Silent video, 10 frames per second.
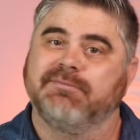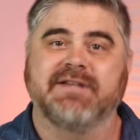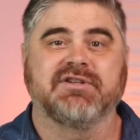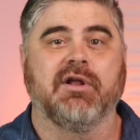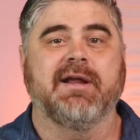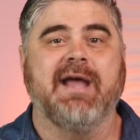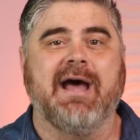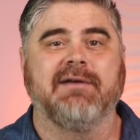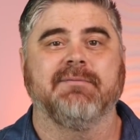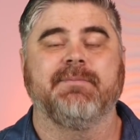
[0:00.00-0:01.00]
That's all I
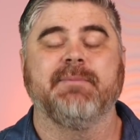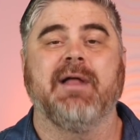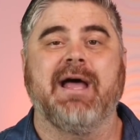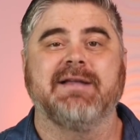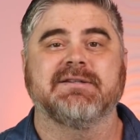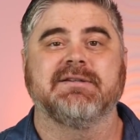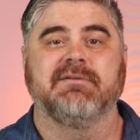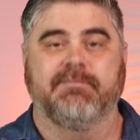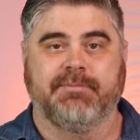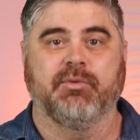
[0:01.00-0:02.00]
got. Be blessed.
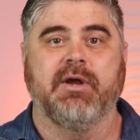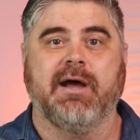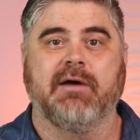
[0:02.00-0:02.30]
BitBoy